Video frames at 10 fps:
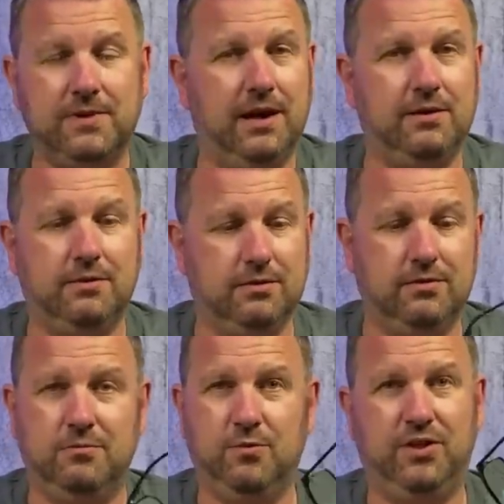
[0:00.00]
And
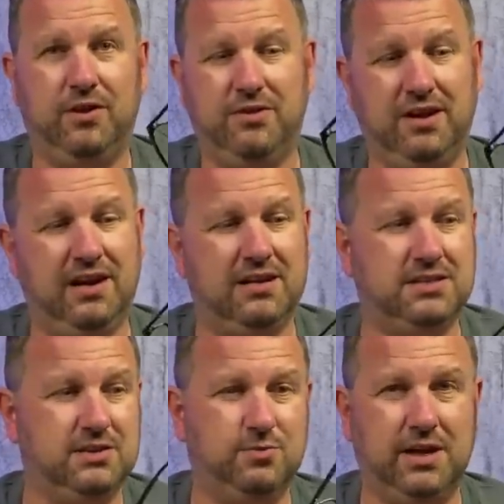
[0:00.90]
without the
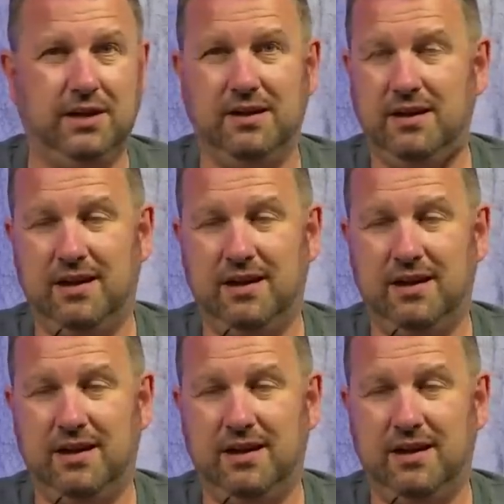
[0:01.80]
glasses, when I